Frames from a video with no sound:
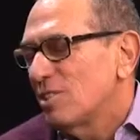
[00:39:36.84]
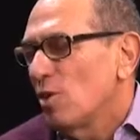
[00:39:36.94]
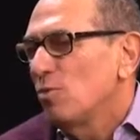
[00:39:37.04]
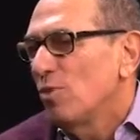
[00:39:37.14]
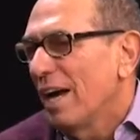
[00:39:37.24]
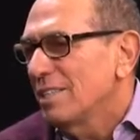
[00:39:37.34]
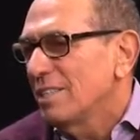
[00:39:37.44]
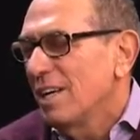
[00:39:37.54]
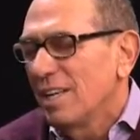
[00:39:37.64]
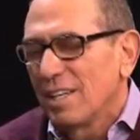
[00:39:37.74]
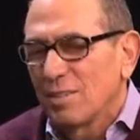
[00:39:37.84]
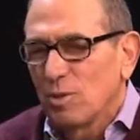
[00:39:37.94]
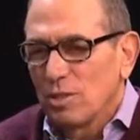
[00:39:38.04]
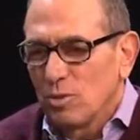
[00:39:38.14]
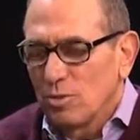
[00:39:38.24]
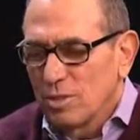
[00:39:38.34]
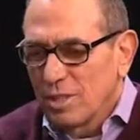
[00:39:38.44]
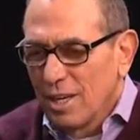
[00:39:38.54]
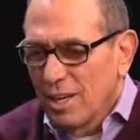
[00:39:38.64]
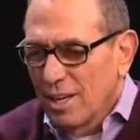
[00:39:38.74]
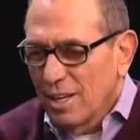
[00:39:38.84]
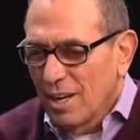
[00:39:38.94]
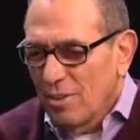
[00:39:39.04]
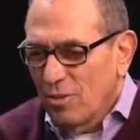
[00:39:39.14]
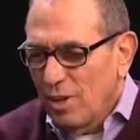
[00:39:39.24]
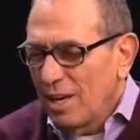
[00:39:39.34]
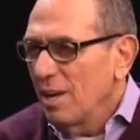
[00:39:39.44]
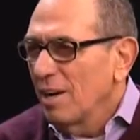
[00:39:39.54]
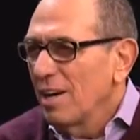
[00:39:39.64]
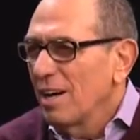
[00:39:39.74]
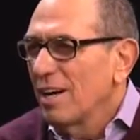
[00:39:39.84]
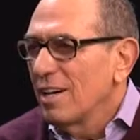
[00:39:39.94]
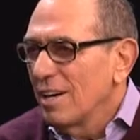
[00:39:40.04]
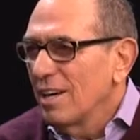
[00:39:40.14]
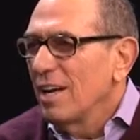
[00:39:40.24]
so fascinating when you would uh, occupy. Thinking,